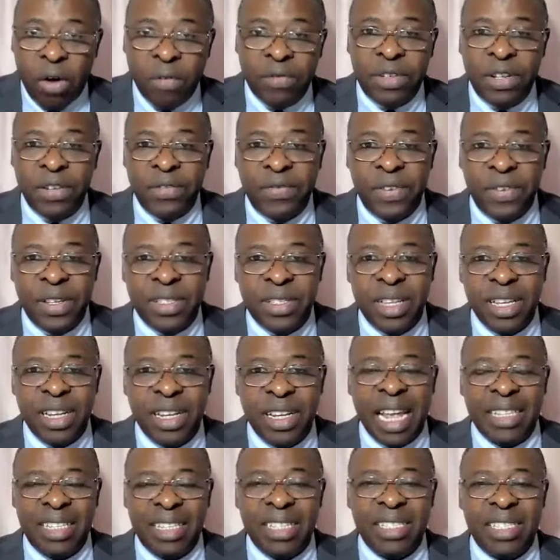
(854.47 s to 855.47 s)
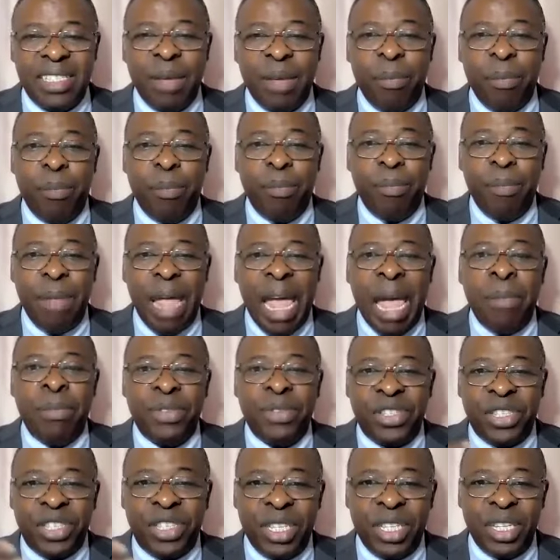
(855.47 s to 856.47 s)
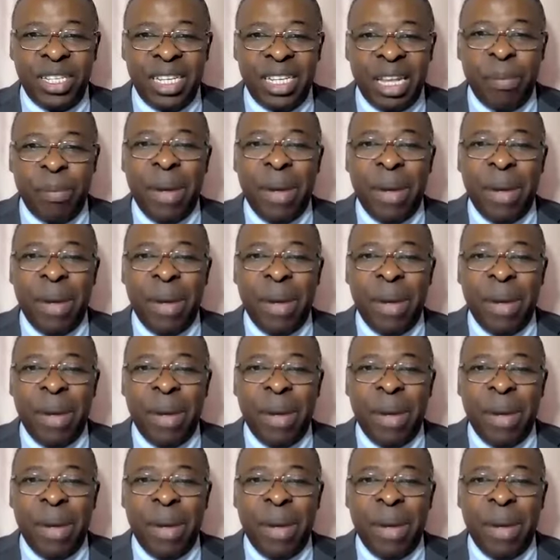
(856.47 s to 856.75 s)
of the feast, that is the MC,